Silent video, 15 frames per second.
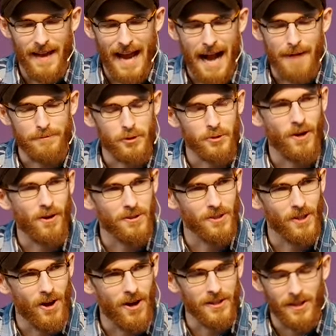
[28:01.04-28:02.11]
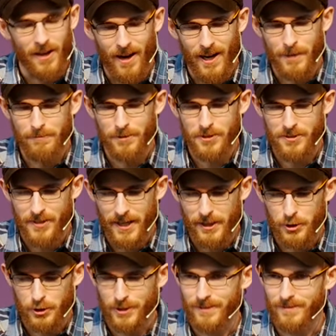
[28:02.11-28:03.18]
after our long
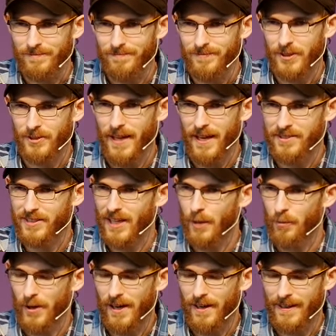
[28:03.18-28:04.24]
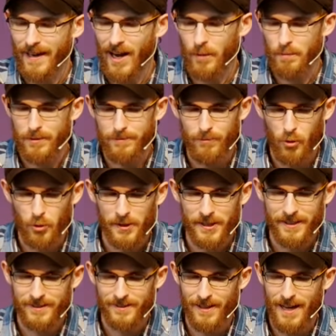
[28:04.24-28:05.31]
conversation the last time we hung out, before
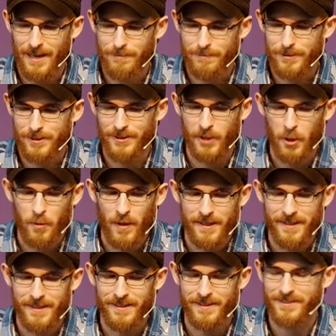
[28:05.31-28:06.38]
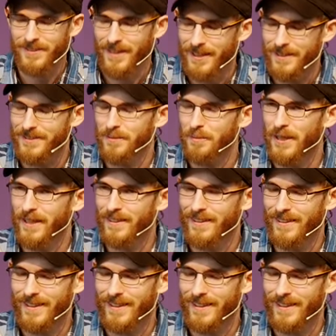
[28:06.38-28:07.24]
he left, you know what he said to me?